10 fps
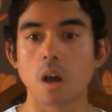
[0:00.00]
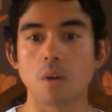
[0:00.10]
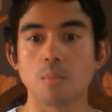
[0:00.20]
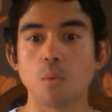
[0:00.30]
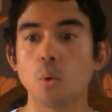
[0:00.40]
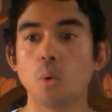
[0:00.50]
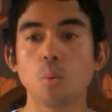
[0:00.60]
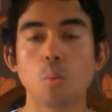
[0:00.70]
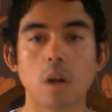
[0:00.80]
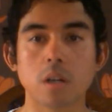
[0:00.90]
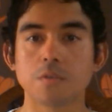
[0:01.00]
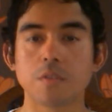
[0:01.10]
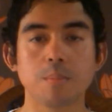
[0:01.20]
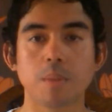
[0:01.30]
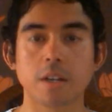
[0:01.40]
um, all
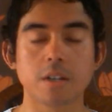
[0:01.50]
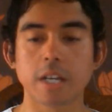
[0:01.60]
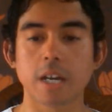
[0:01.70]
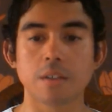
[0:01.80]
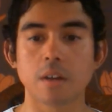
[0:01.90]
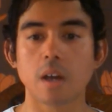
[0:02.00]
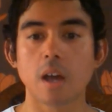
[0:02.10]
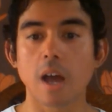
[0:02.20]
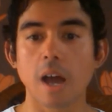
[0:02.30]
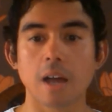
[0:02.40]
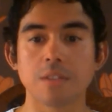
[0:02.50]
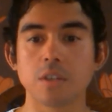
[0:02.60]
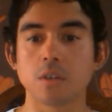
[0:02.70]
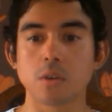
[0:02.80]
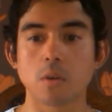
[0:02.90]
wonderfully blended together, and
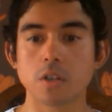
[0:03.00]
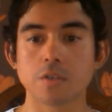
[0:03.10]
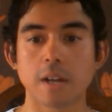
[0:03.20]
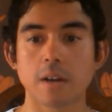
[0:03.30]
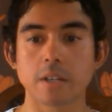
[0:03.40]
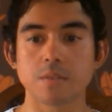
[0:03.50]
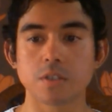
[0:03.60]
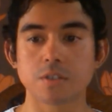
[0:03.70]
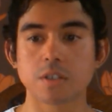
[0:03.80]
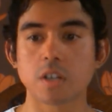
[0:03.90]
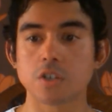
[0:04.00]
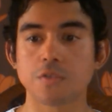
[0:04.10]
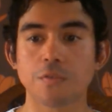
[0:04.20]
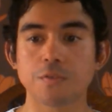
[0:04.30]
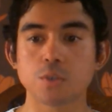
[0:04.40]
the, the, orange flower gives just a touch of
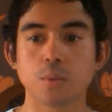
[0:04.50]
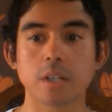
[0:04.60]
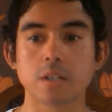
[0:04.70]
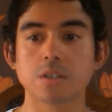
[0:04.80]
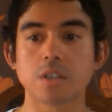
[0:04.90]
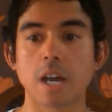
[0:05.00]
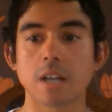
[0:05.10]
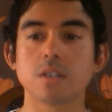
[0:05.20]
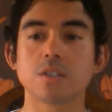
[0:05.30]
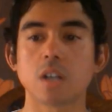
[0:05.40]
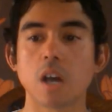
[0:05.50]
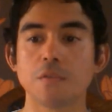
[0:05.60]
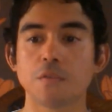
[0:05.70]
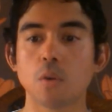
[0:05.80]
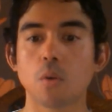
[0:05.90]
sweetness and a slight
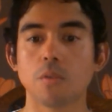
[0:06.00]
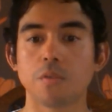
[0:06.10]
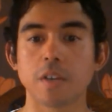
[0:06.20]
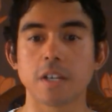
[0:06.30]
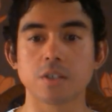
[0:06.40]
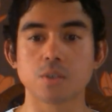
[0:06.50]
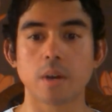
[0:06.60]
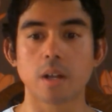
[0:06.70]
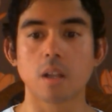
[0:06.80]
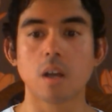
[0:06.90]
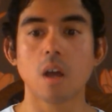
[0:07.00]
floral feeling as well.